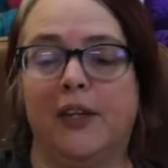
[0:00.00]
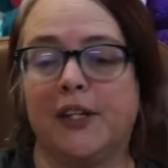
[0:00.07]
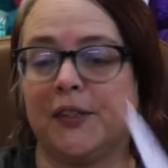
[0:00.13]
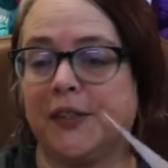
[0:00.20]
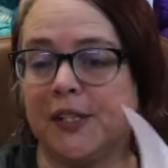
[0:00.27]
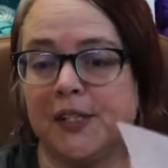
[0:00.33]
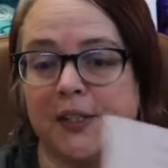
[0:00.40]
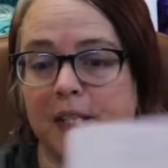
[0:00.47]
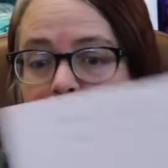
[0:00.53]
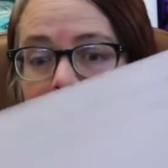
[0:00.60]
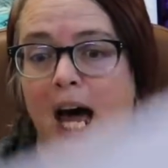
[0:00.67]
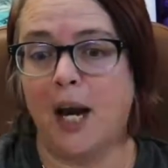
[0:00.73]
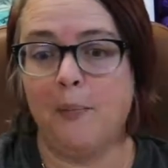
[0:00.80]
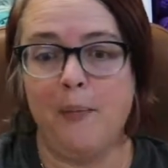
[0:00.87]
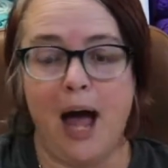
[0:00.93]
this is a
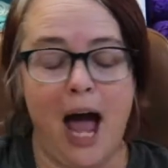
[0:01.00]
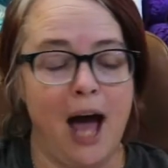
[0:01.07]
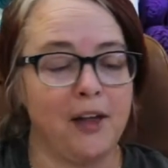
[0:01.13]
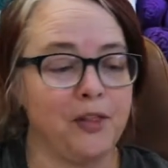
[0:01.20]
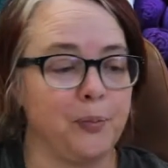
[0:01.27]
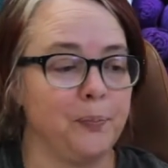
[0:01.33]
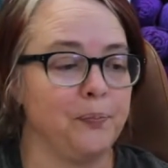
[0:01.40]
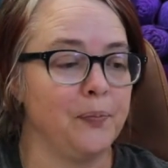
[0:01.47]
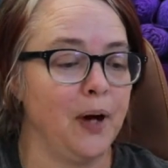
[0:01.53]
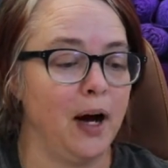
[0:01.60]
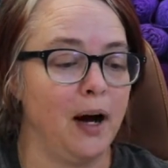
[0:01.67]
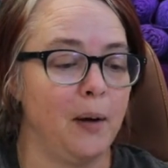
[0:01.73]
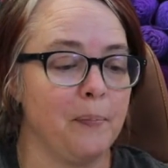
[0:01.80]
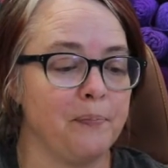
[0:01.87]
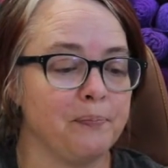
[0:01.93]
lot of math,
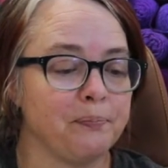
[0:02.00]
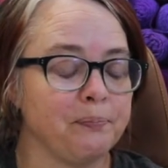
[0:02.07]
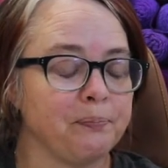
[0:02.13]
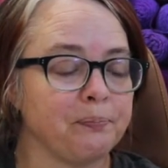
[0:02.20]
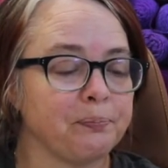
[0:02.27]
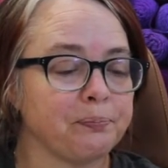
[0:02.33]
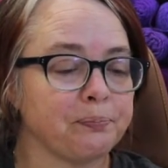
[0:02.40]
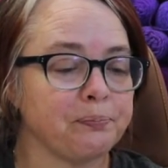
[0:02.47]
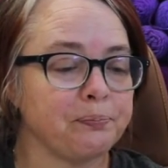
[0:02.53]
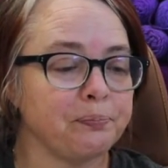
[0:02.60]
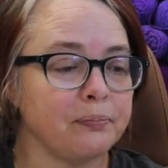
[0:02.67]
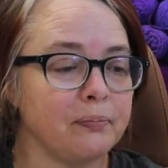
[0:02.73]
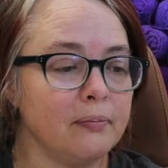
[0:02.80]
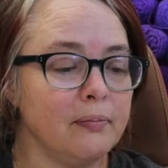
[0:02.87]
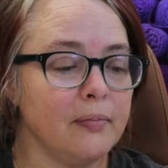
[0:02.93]

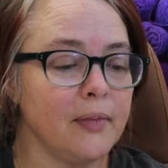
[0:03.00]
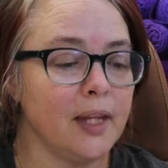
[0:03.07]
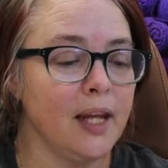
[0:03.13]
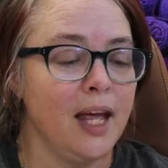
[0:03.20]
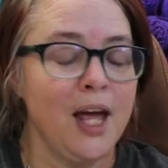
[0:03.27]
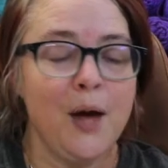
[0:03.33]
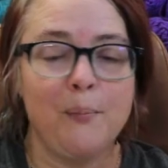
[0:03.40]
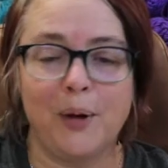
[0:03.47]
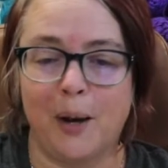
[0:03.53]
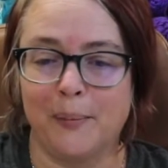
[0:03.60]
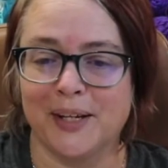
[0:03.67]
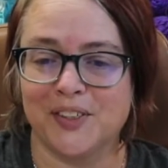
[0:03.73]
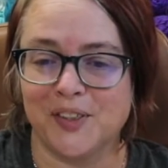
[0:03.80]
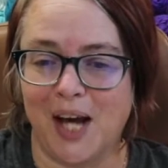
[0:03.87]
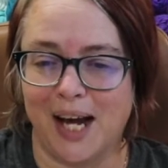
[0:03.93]
but I'm
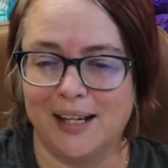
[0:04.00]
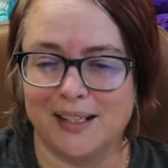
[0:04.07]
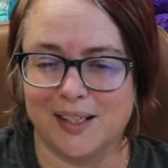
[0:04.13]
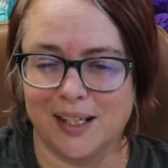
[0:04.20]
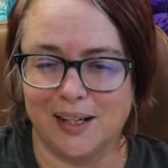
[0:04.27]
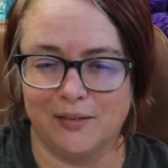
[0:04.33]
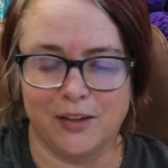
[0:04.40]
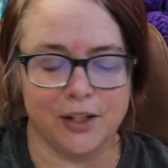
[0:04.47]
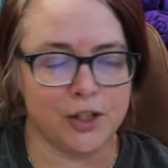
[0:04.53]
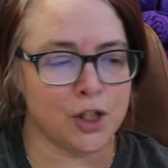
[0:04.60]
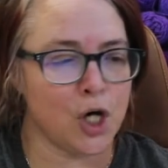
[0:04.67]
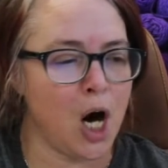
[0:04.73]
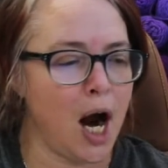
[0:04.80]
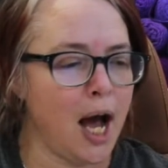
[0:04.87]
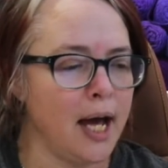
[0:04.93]
excited to give it a
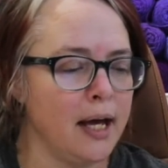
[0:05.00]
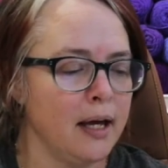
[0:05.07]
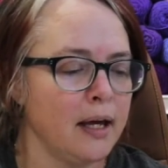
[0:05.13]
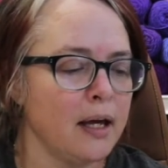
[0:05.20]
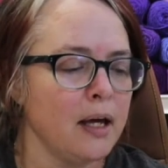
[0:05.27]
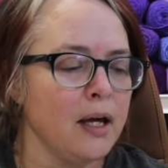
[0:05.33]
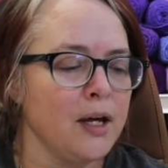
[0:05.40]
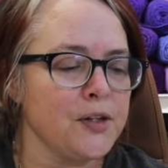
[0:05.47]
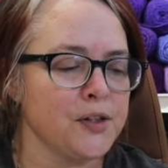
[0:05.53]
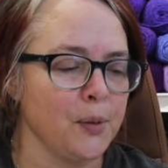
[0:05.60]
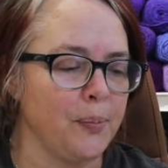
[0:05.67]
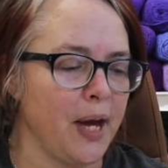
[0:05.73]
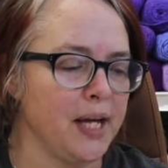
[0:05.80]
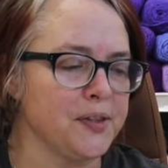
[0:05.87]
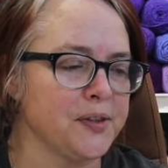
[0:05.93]
try.
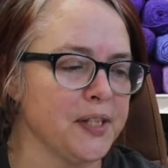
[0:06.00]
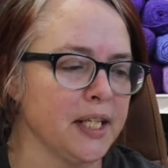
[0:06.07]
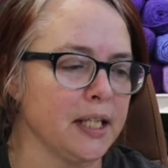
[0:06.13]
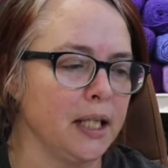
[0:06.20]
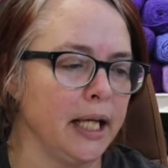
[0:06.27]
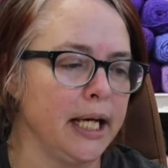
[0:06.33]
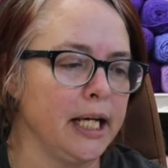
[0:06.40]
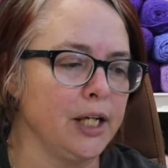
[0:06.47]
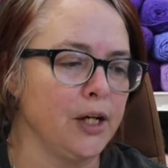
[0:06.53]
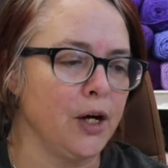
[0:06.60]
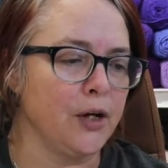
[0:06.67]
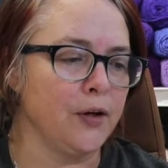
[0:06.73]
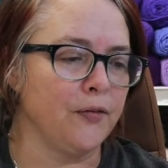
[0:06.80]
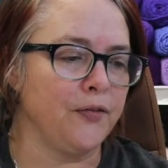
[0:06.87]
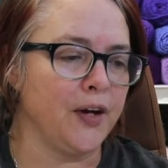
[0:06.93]
So basically, you know,
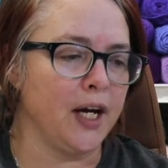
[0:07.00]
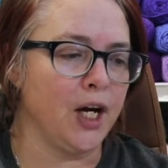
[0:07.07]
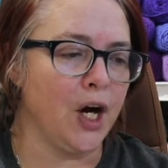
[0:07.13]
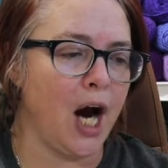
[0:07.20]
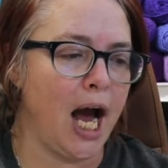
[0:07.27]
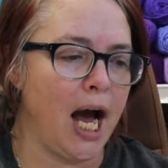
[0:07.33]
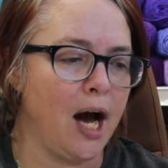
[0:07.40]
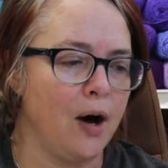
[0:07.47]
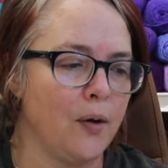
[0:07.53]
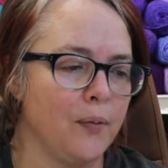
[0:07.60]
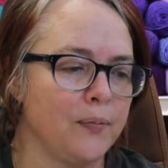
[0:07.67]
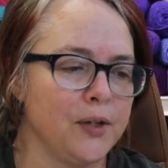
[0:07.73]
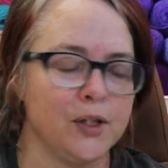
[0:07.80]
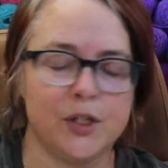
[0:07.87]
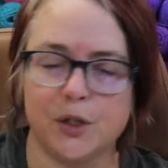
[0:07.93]
you figure
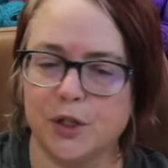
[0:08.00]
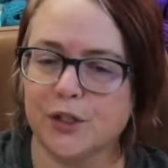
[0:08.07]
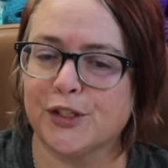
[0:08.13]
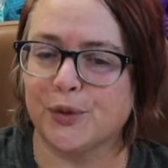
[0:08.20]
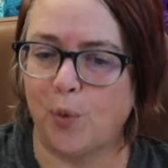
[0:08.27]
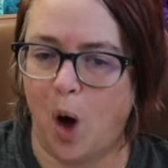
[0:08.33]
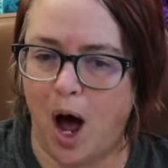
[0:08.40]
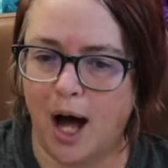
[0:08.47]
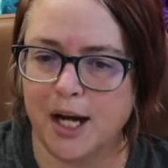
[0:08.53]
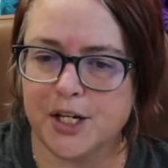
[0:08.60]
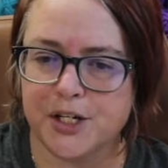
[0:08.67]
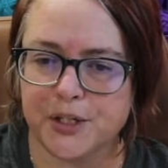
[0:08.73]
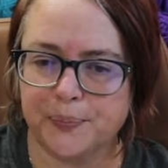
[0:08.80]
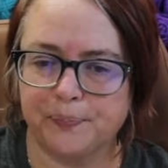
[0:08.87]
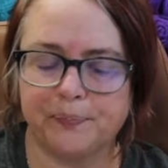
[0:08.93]
out, you do your
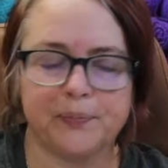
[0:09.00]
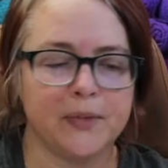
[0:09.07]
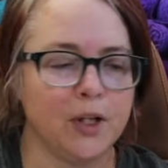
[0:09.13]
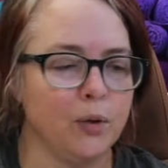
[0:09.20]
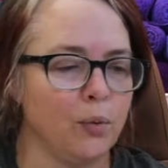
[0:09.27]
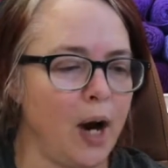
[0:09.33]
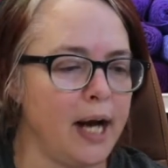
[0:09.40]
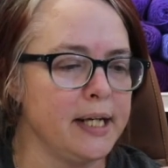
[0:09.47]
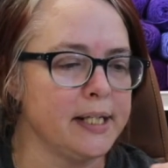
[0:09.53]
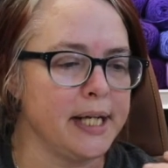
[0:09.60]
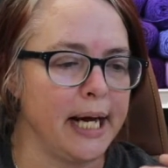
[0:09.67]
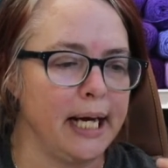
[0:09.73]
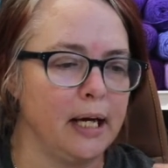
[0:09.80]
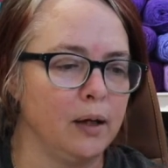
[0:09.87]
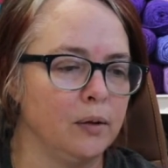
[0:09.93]
swatch, and you write
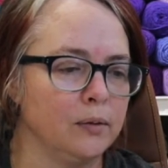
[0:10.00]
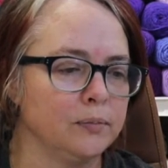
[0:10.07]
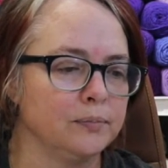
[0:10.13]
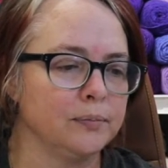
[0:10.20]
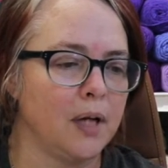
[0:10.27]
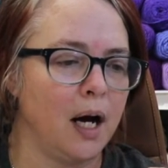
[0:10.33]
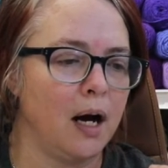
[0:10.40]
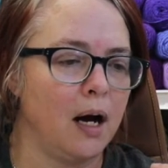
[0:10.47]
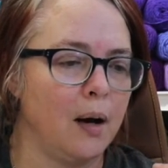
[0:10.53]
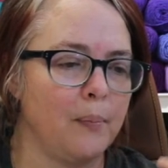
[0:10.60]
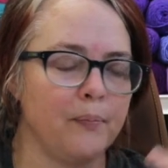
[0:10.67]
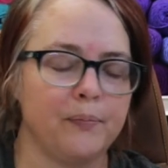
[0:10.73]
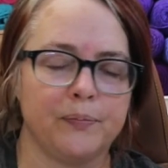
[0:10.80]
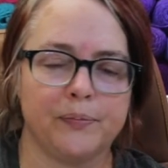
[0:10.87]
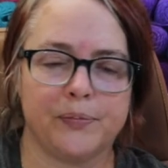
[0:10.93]
down
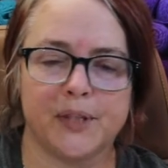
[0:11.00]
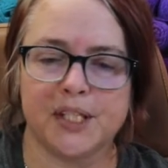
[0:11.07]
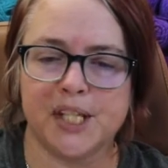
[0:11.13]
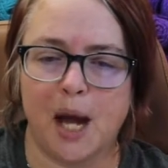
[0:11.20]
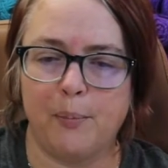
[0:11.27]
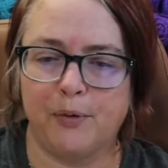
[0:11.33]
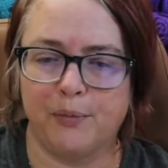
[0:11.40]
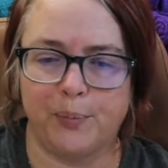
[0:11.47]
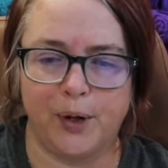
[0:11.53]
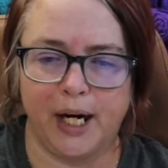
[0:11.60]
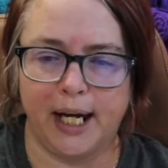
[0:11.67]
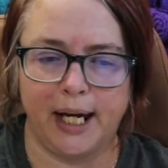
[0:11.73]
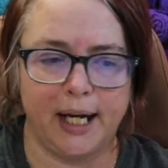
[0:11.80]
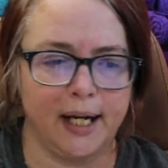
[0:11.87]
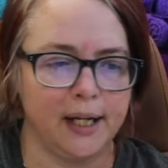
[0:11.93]
the type of
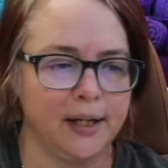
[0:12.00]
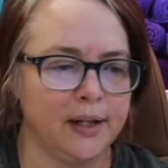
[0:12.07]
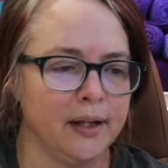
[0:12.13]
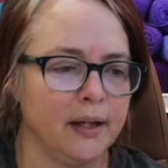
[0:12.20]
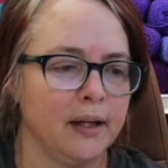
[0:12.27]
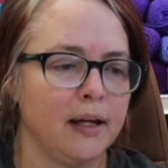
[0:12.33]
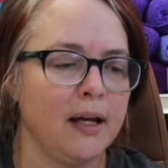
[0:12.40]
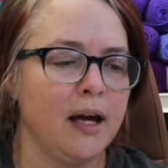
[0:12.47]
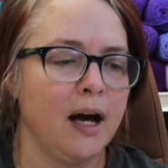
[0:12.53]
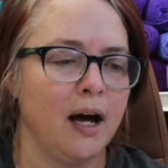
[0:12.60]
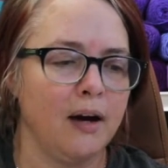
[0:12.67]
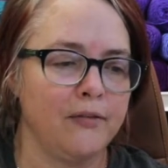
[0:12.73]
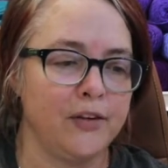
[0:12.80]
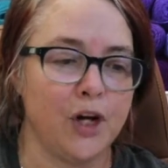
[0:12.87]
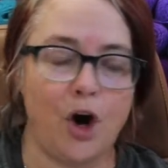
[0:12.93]
brand of